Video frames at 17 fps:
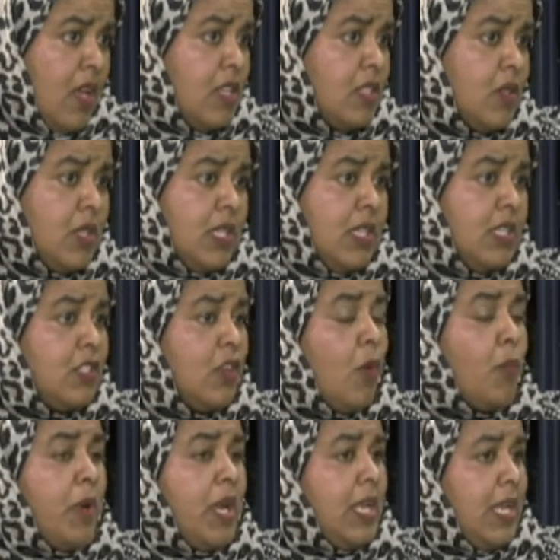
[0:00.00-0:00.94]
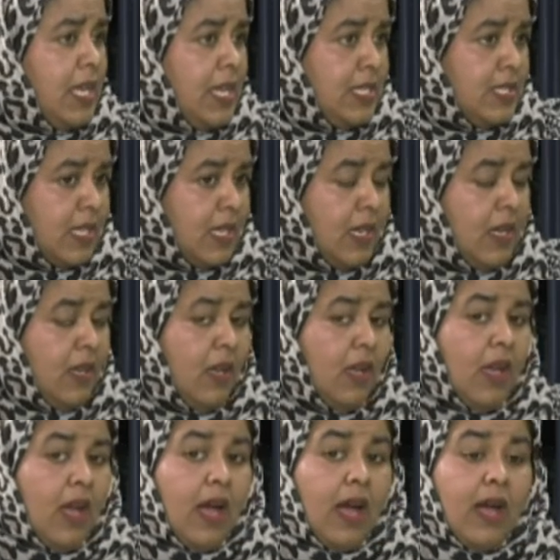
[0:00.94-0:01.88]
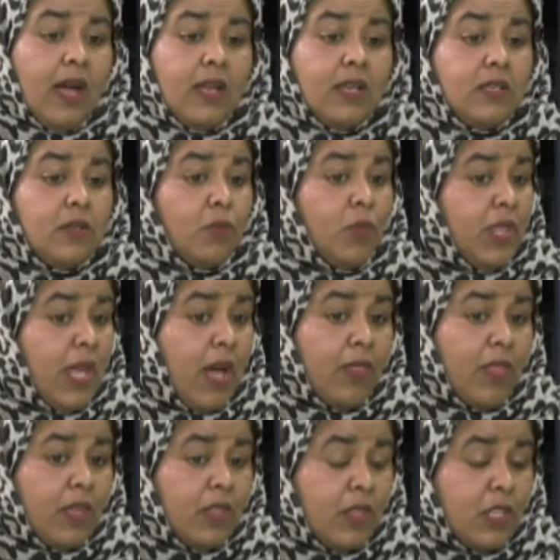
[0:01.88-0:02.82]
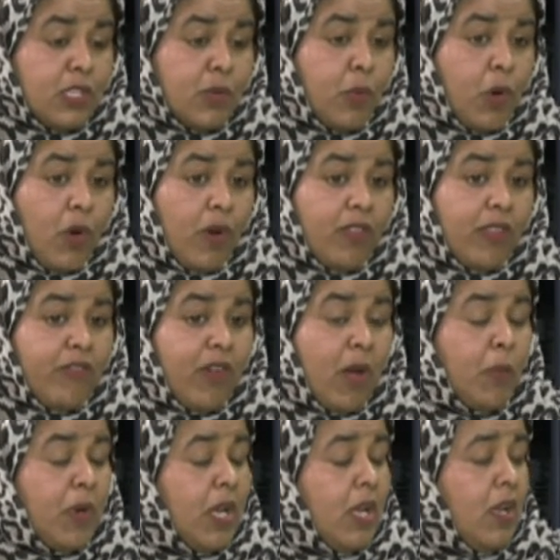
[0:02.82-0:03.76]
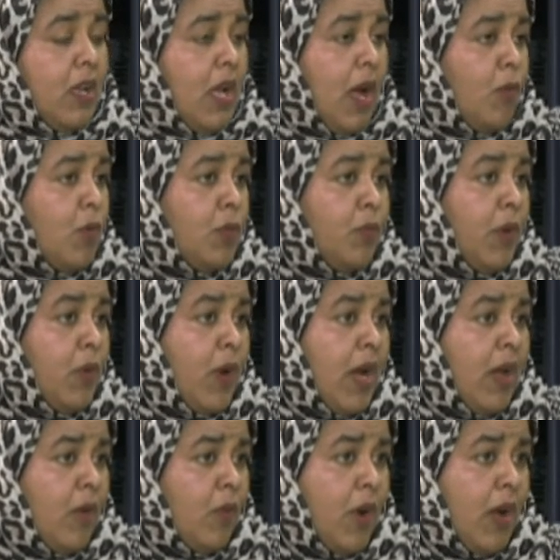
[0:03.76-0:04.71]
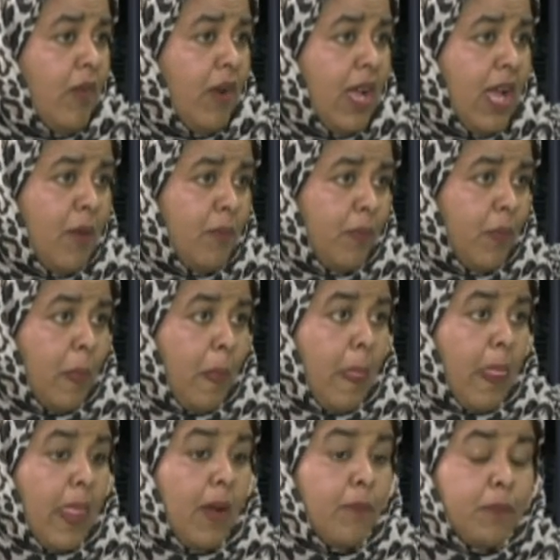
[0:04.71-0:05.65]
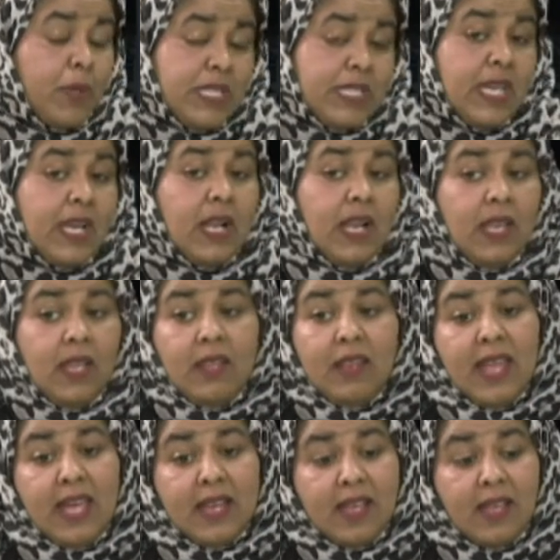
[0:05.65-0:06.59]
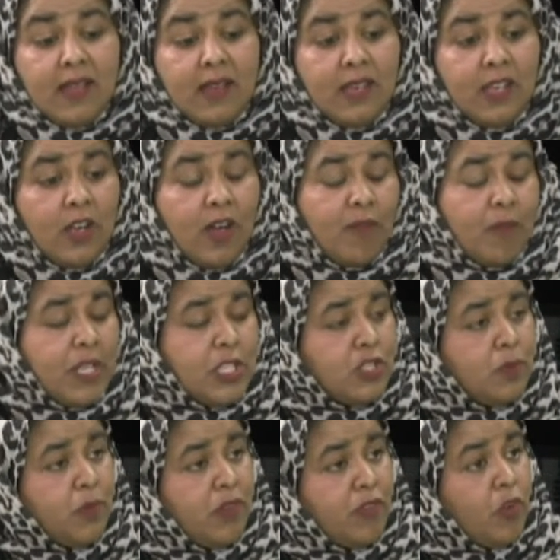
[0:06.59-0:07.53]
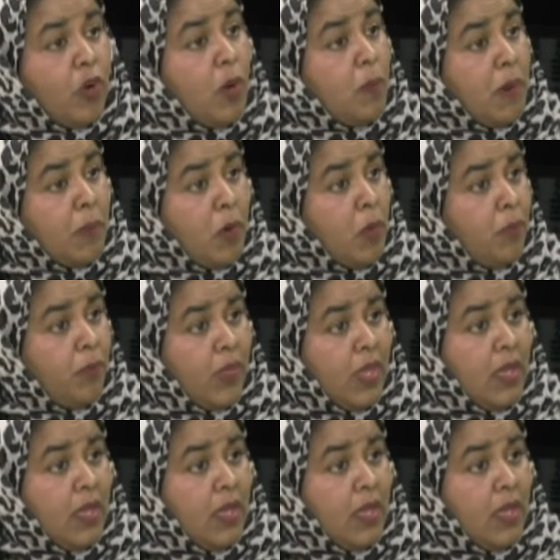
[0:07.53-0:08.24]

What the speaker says: So it's not been easy, and without the support of the family, I wouldn't be where I am. and particularly, like I mentioned before, my mum.